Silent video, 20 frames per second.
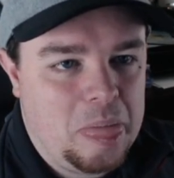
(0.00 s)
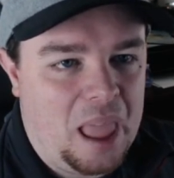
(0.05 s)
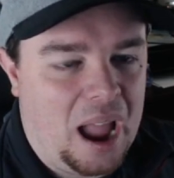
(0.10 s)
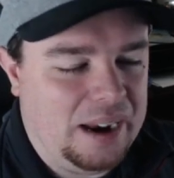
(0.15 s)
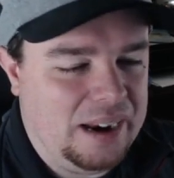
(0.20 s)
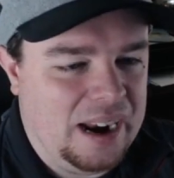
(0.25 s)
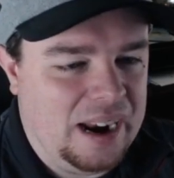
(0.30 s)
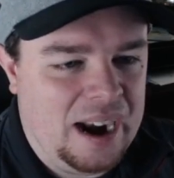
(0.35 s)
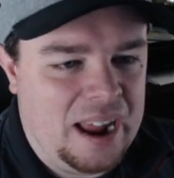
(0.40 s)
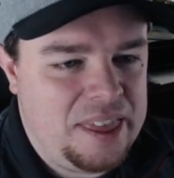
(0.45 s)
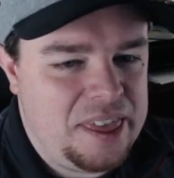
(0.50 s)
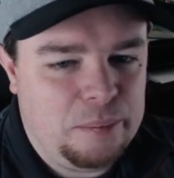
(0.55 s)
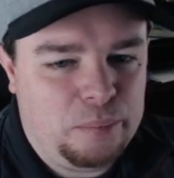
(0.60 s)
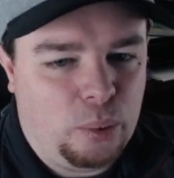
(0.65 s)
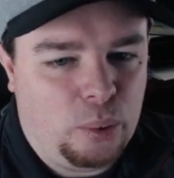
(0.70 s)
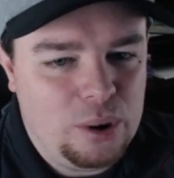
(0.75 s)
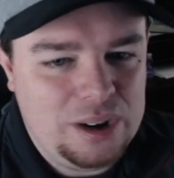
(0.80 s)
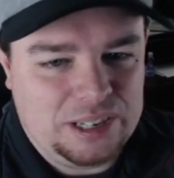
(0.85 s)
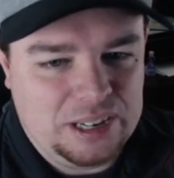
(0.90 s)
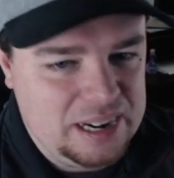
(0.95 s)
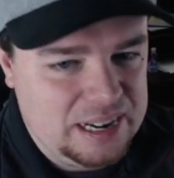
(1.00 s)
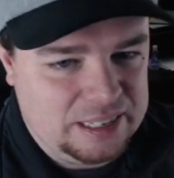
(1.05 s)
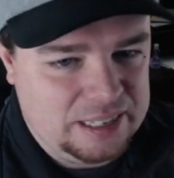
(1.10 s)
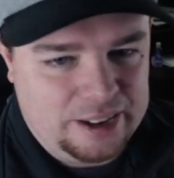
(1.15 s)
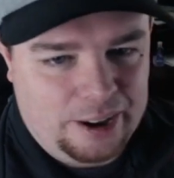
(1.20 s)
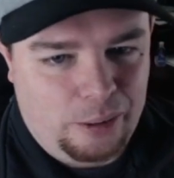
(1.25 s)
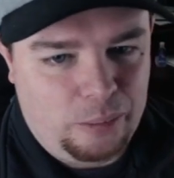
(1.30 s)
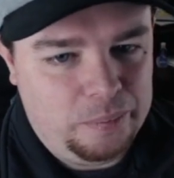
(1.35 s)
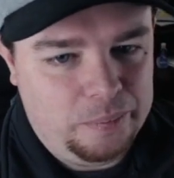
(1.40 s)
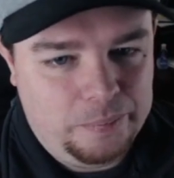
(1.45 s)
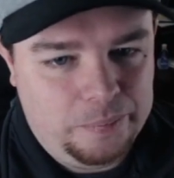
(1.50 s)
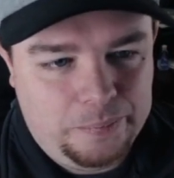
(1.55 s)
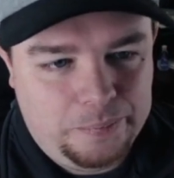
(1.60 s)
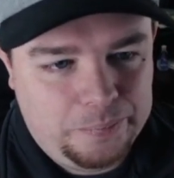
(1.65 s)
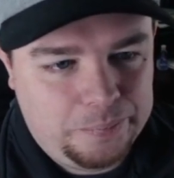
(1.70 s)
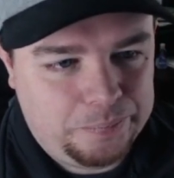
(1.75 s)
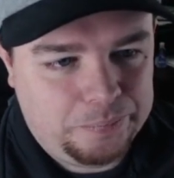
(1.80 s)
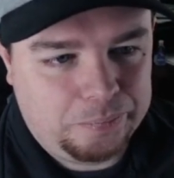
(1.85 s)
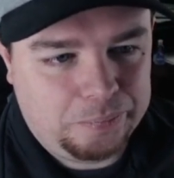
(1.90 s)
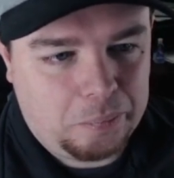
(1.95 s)
I think poison needs help.
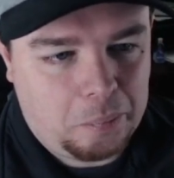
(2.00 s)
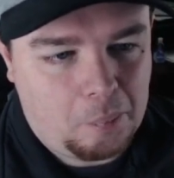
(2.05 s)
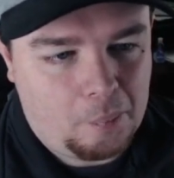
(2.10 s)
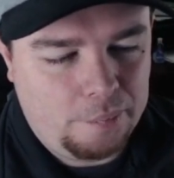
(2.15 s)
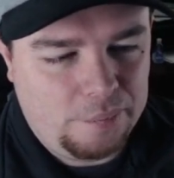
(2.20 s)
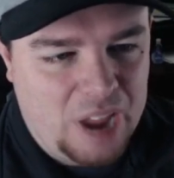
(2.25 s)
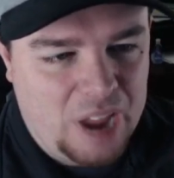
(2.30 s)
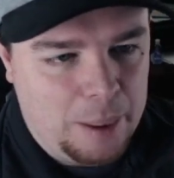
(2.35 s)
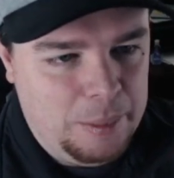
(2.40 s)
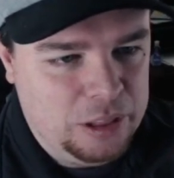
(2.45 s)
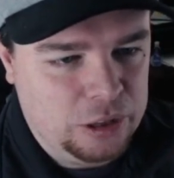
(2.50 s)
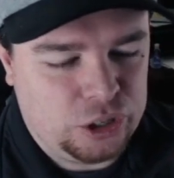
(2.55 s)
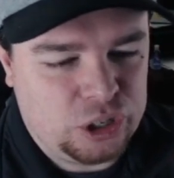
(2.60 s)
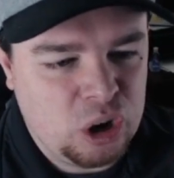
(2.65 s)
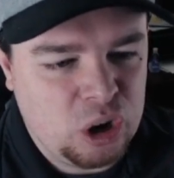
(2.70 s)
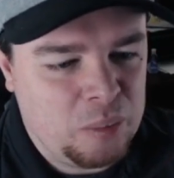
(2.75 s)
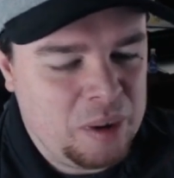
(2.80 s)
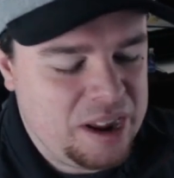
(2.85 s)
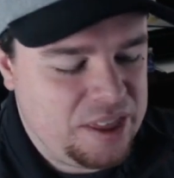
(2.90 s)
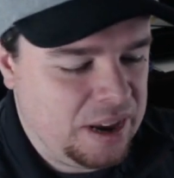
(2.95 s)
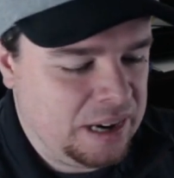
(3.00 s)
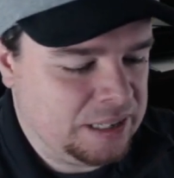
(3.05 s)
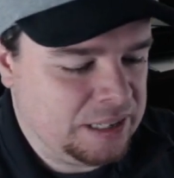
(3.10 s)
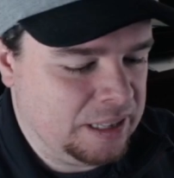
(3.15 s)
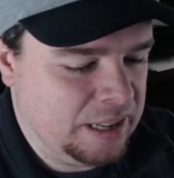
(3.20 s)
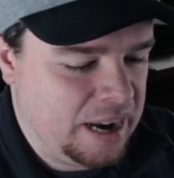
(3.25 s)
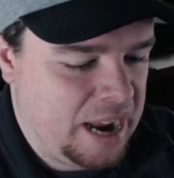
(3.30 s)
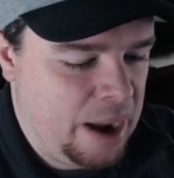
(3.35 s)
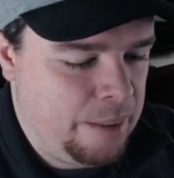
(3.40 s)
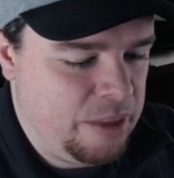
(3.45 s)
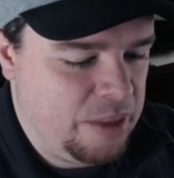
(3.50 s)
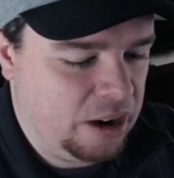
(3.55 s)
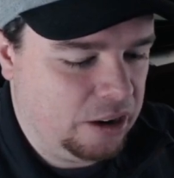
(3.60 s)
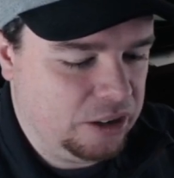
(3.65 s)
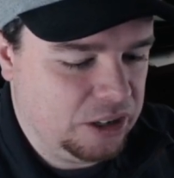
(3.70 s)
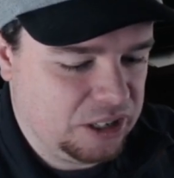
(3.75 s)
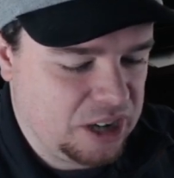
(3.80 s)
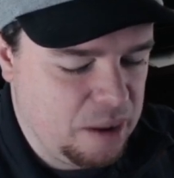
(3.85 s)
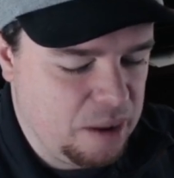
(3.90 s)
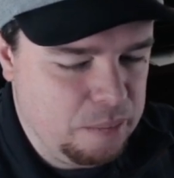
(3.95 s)
I mean, there's so many things in the game that are
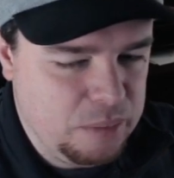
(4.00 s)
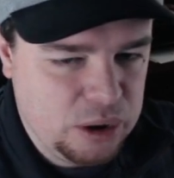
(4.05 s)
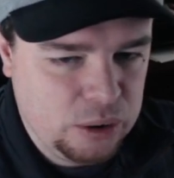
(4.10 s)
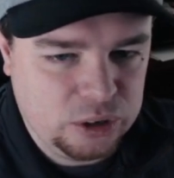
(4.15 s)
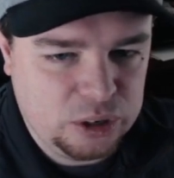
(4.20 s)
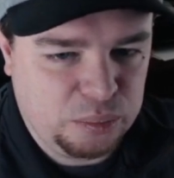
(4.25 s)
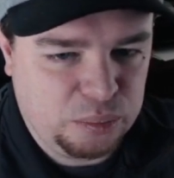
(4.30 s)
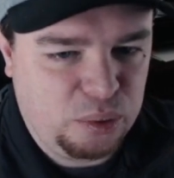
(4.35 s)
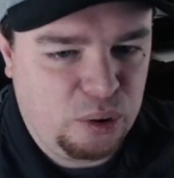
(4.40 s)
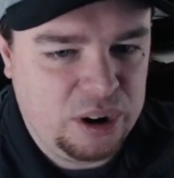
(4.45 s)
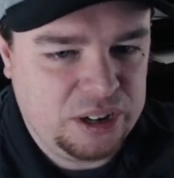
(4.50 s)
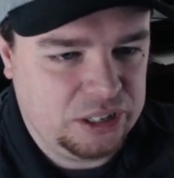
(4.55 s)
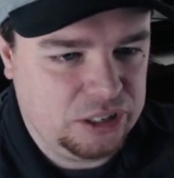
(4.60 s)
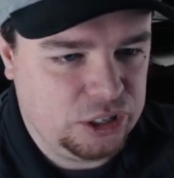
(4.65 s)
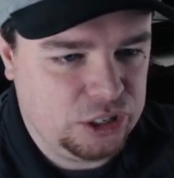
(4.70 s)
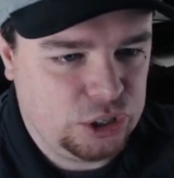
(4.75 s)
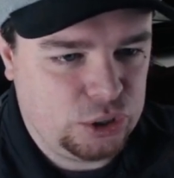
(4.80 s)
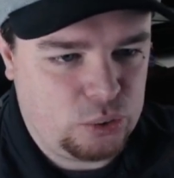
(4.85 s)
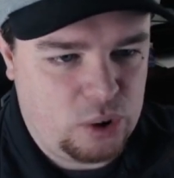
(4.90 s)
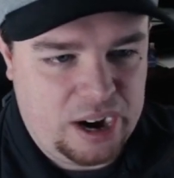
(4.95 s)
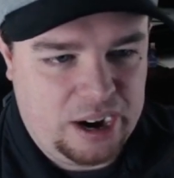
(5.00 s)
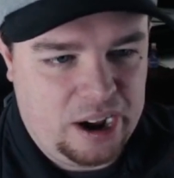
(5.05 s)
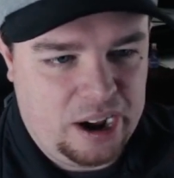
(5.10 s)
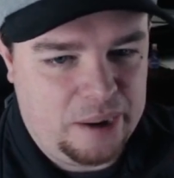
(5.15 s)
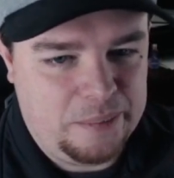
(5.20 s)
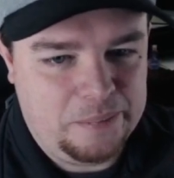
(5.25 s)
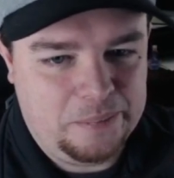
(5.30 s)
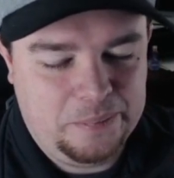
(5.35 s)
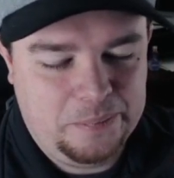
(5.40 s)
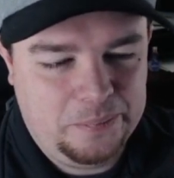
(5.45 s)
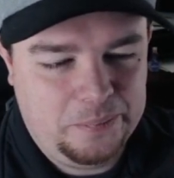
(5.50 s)
just immune to poison straight up.